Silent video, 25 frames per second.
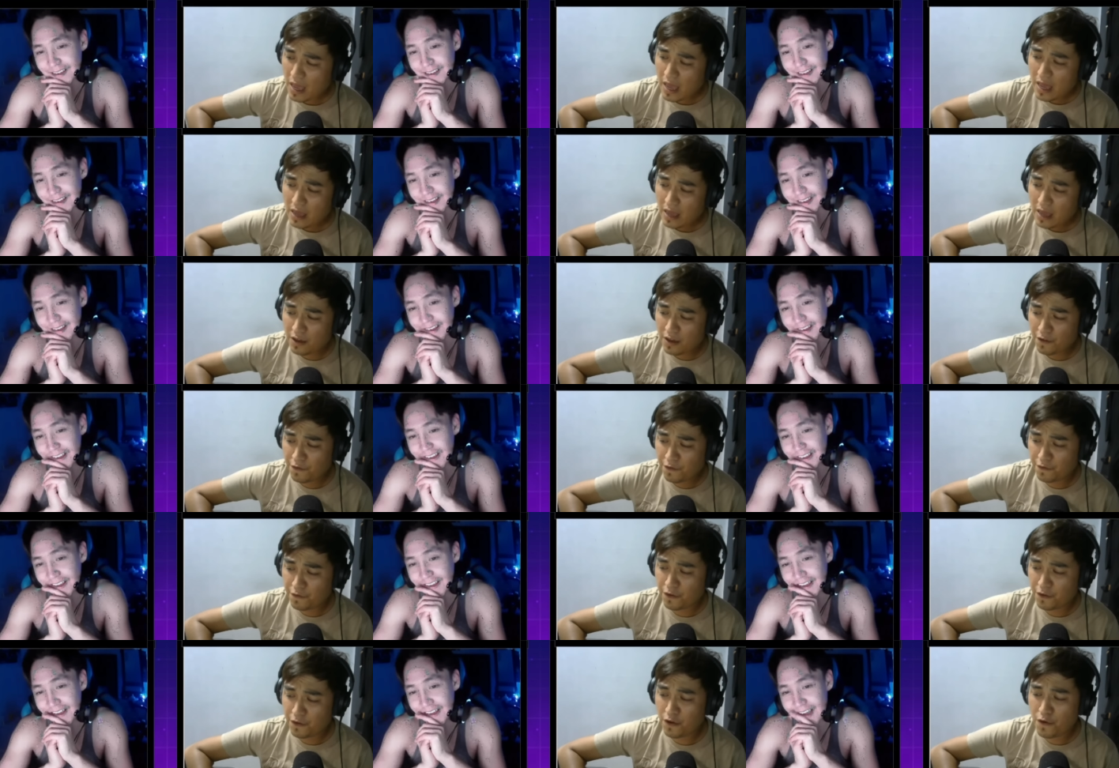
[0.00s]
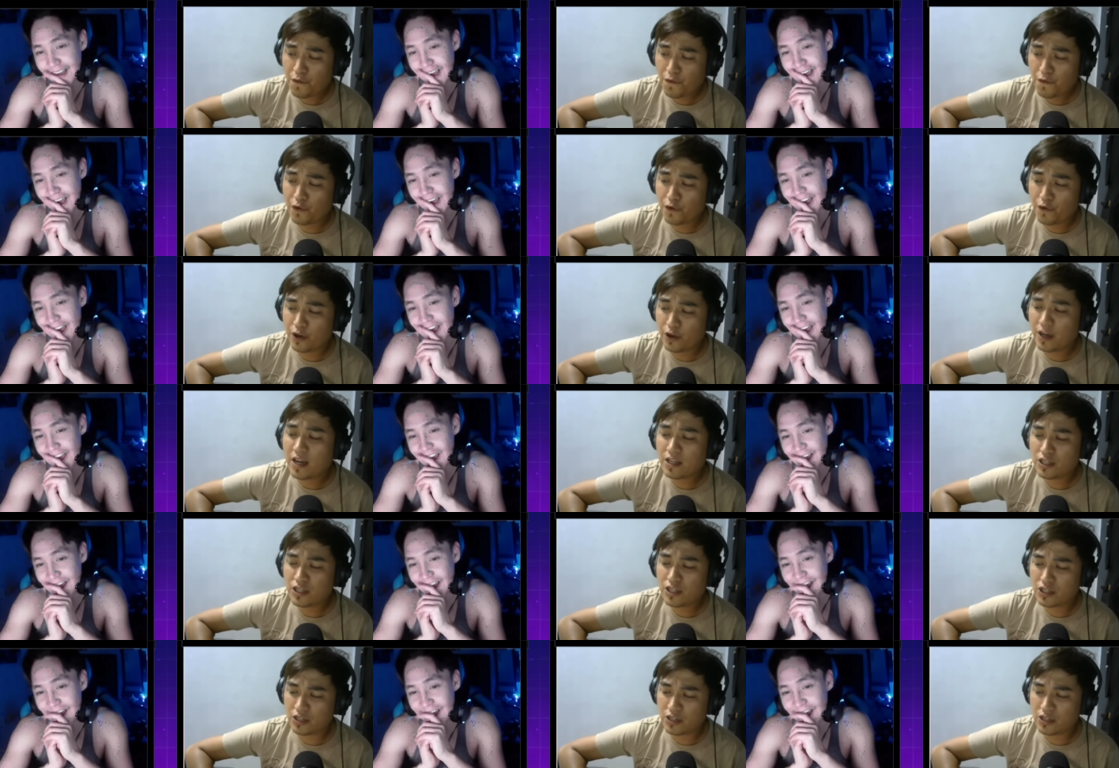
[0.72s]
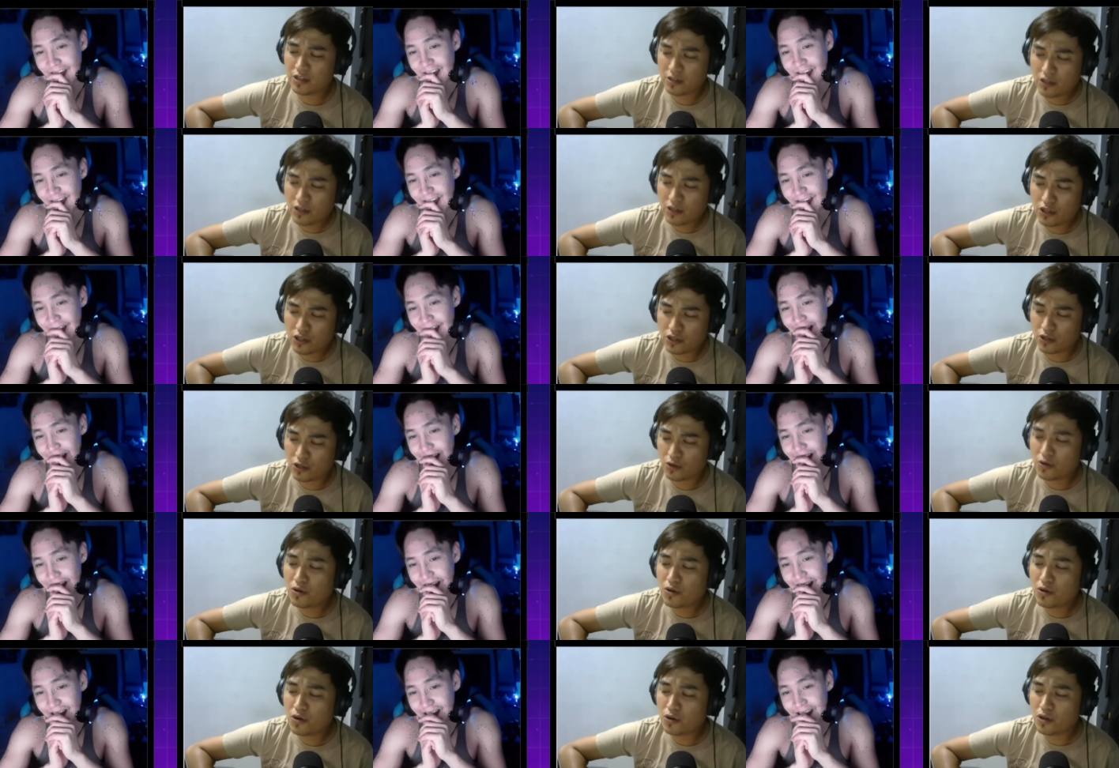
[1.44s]
Speaker 1: if you reach into
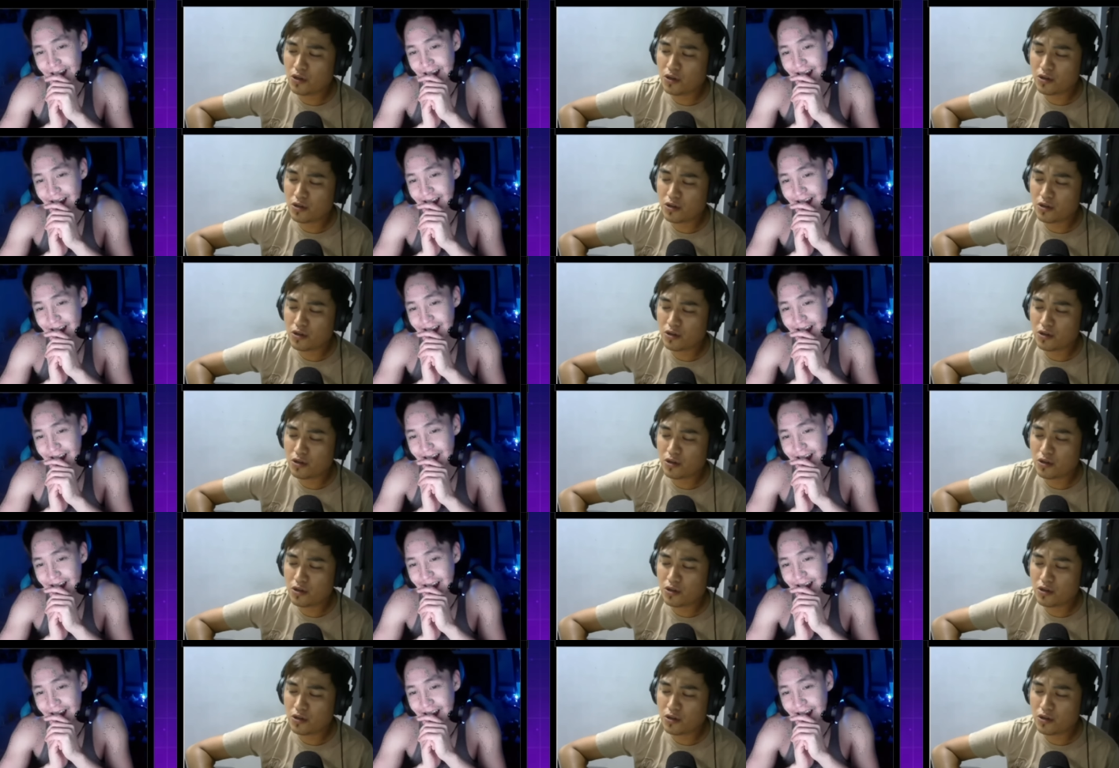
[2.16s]
your